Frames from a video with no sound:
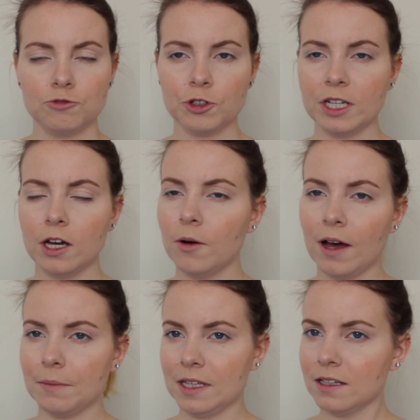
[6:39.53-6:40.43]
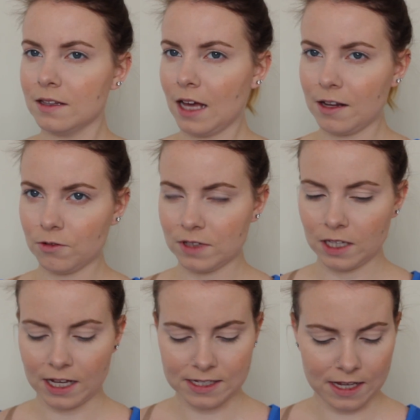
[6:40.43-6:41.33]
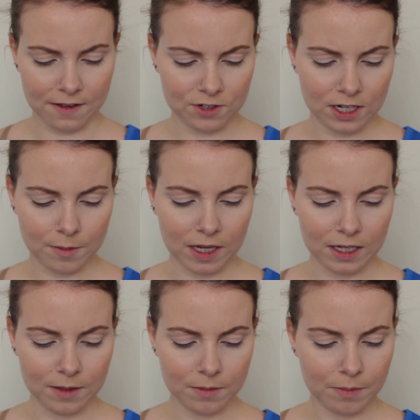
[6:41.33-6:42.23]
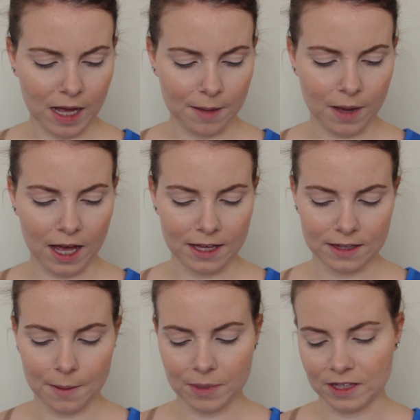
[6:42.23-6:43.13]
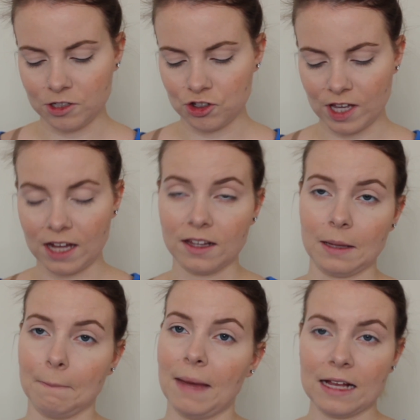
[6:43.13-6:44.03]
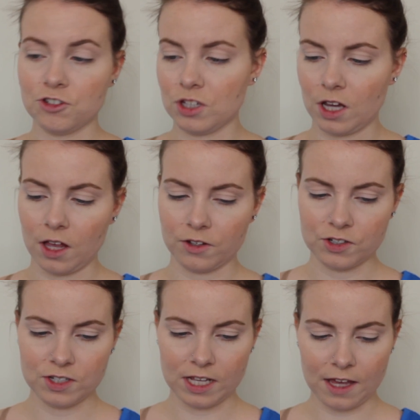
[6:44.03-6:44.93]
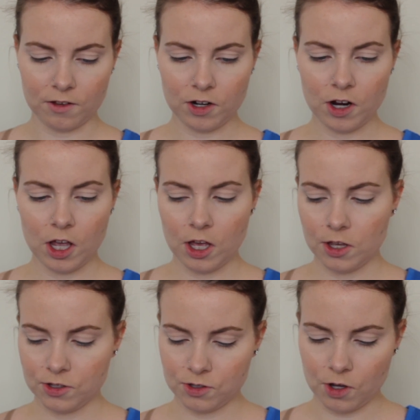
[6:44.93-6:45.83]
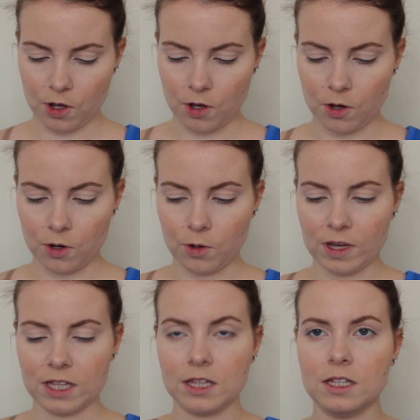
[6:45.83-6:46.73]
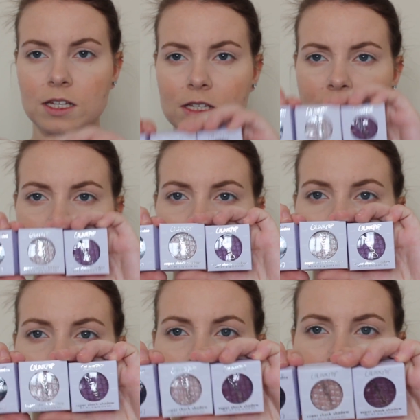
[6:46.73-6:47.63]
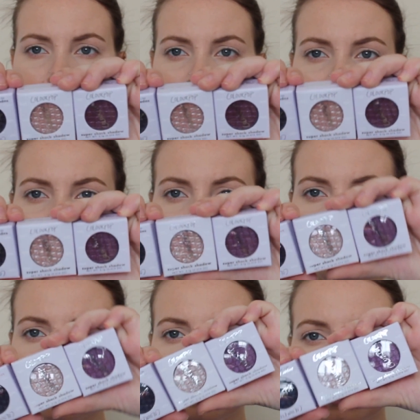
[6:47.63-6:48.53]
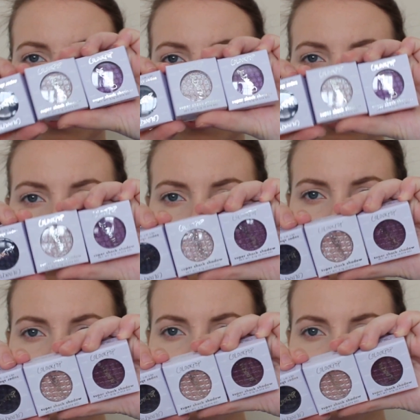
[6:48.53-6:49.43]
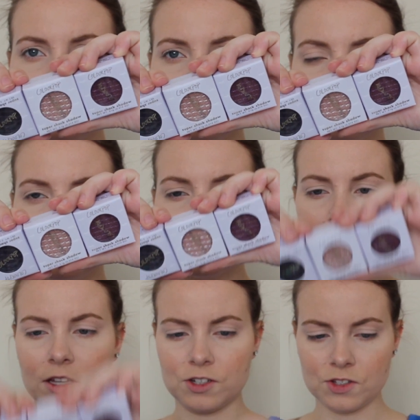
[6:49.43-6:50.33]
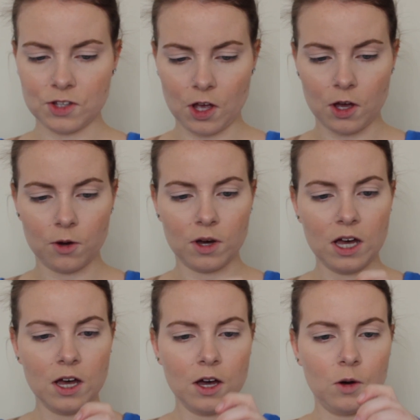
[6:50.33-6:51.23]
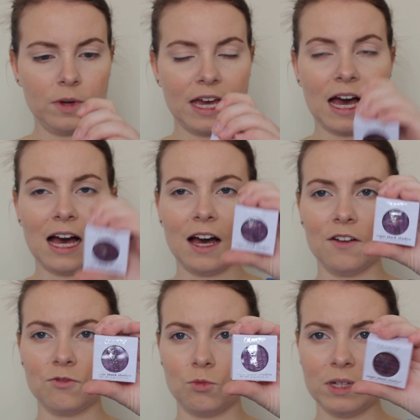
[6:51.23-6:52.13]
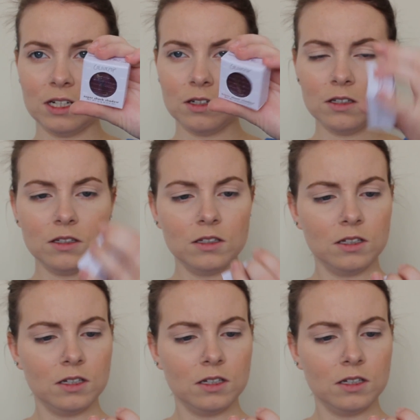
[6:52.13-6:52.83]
trio. I mean, I don't think I saved any money by buying them, but they just kind of like match the colors together. So this is what they look like. I love these colors. So we have Whittle,